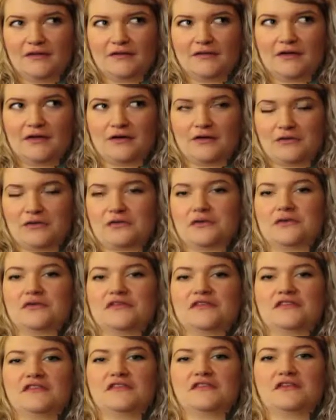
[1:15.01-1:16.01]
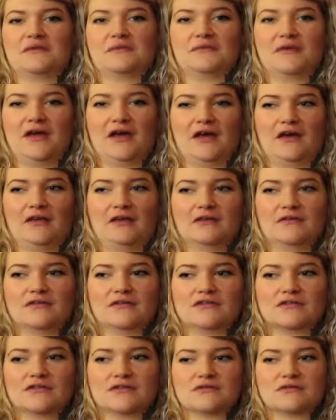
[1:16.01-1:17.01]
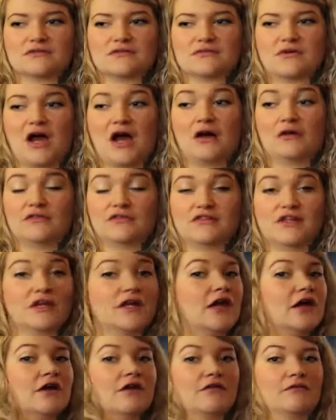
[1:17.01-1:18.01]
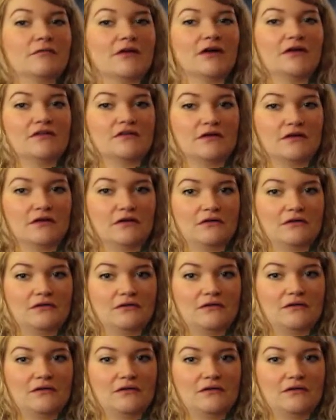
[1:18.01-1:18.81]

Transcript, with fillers: the healthcare system and how to take care of myself.